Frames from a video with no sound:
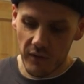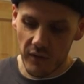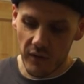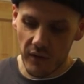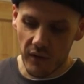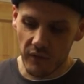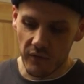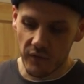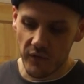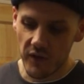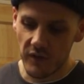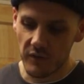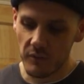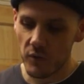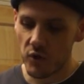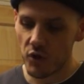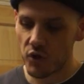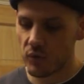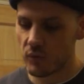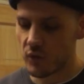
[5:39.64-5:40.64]
of this
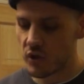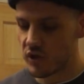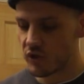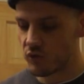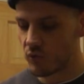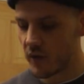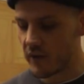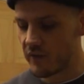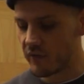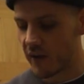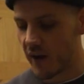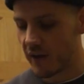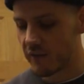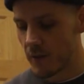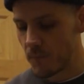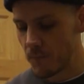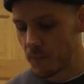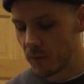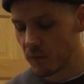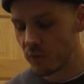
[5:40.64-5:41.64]
measure, which is 25.
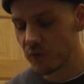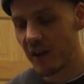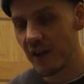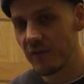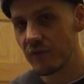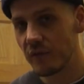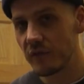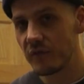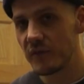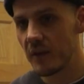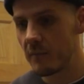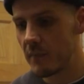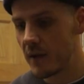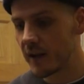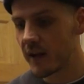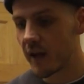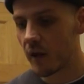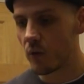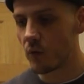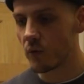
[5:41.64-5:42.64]
So 10-15 ml
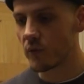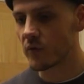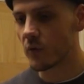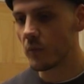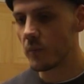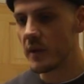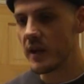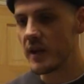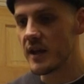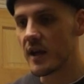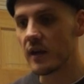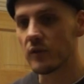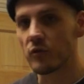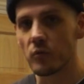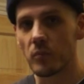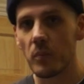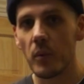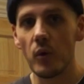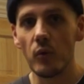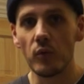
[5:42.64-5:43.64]
can also be a
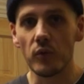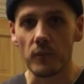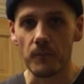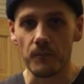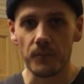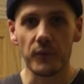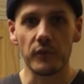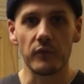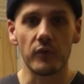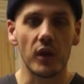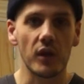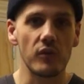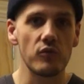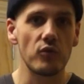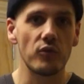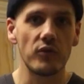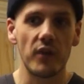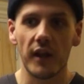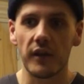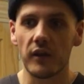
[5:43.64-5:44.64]
spoon. So you can
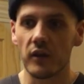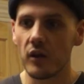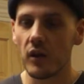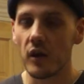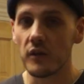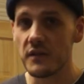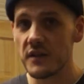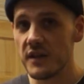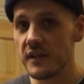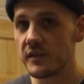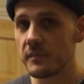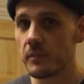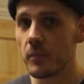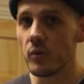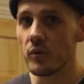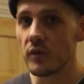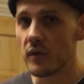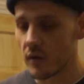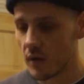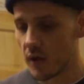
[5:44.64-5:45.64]
use like a
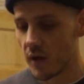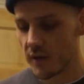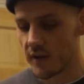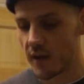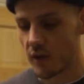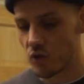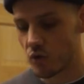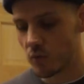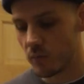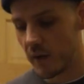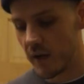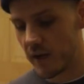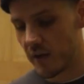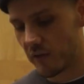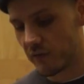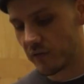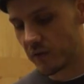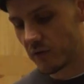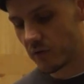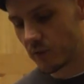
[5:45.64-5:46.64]
teaspoon, that should be
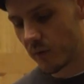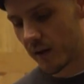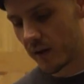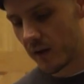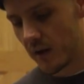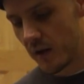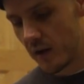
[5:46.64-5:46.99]
enough as well.